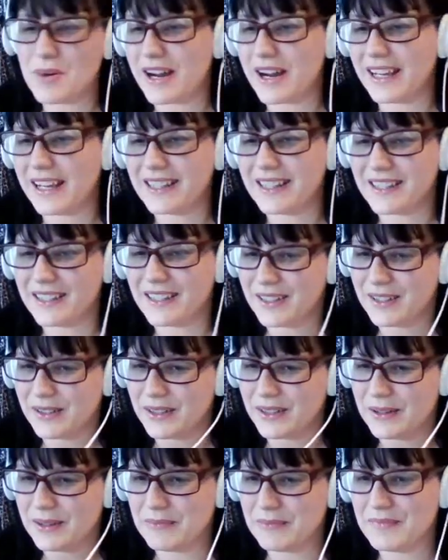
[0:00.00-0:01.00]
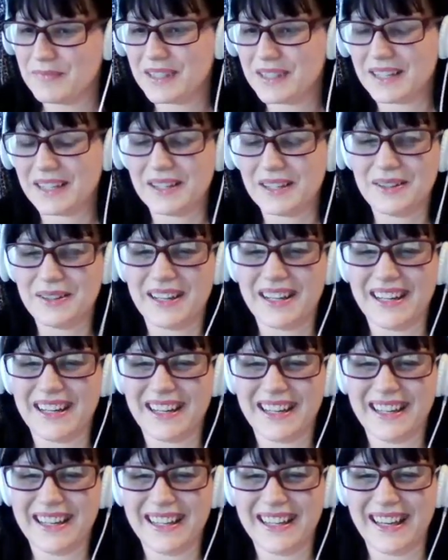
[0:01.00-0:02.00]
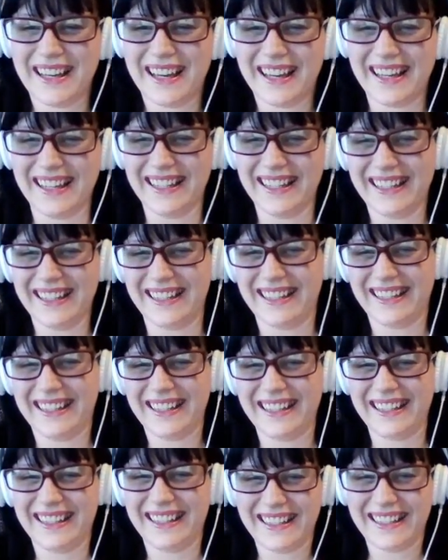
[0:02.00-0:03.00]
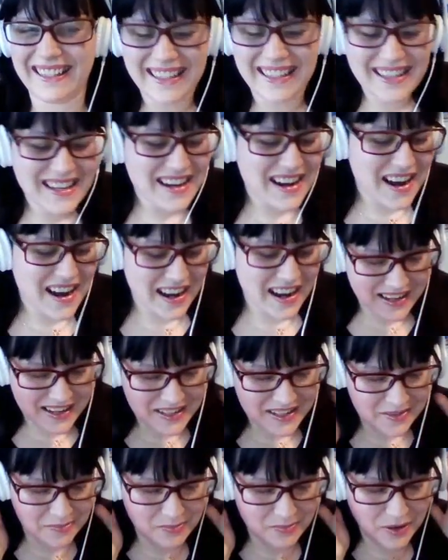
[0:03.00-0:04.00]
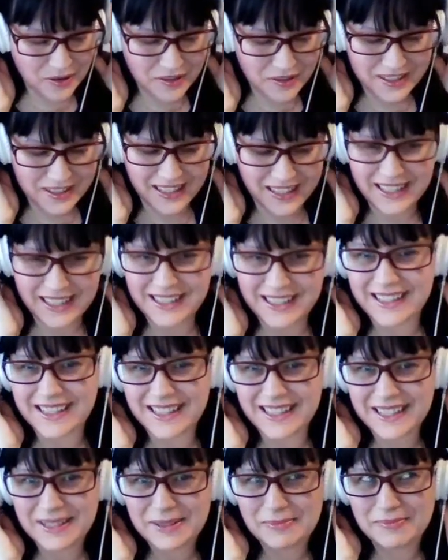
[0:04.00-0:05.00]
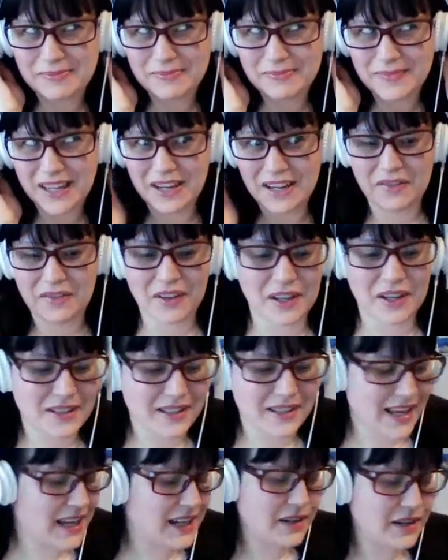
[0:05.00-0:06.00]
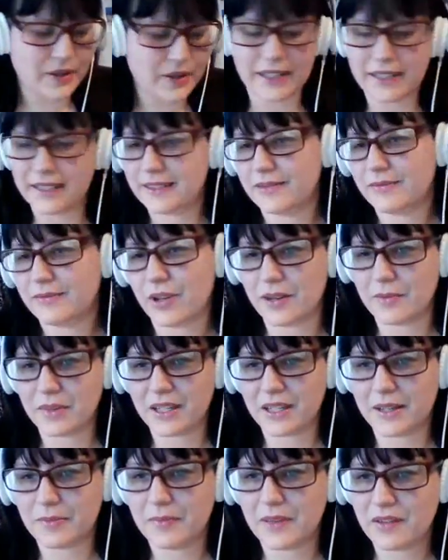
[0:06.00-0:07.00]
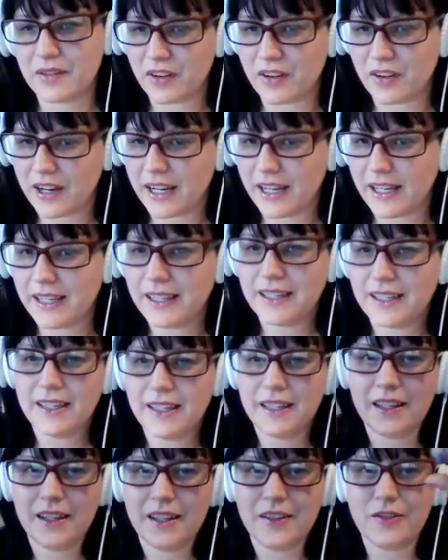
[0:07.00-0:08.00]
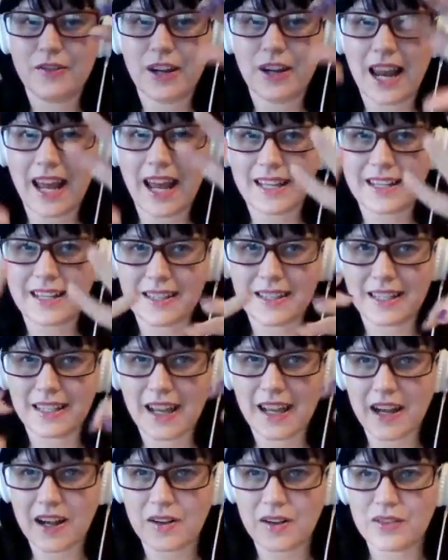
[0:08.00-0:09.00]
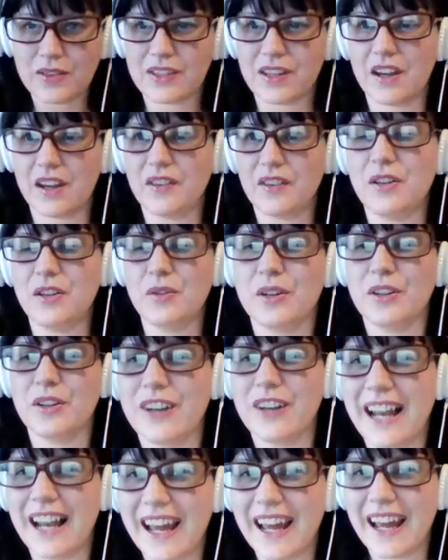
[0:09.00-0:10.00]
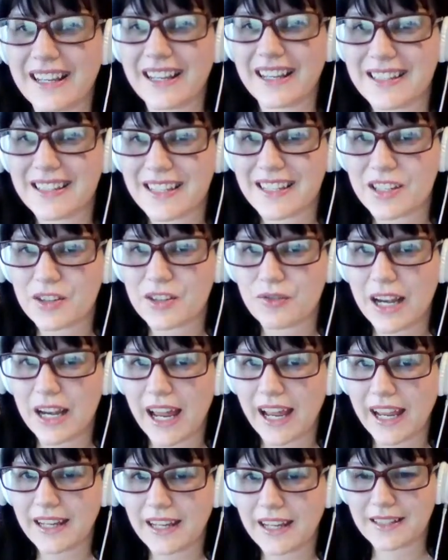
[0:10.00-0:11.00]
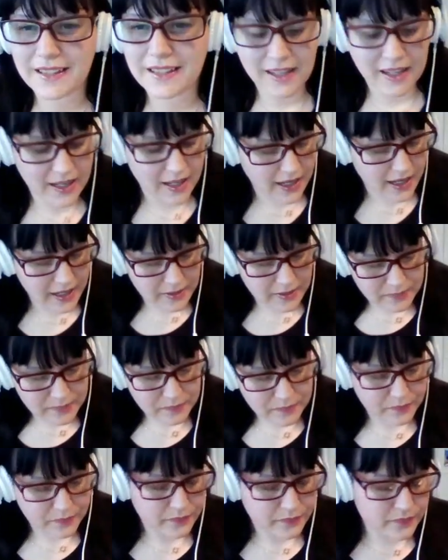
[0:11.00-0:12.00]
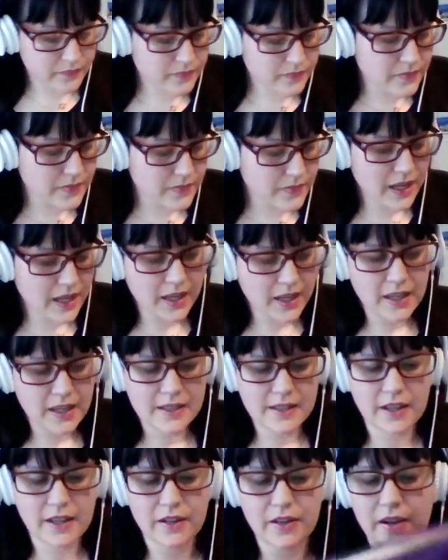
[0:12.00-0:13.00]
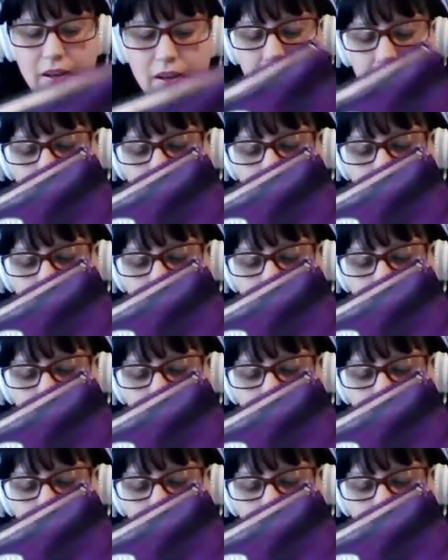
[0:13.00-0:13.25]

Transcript: mic's good on them. So yeah, I kind of borrow these earphones. Anyway, right, I'm going to be very relaxing now. So if you want to relax, just relax, okay? So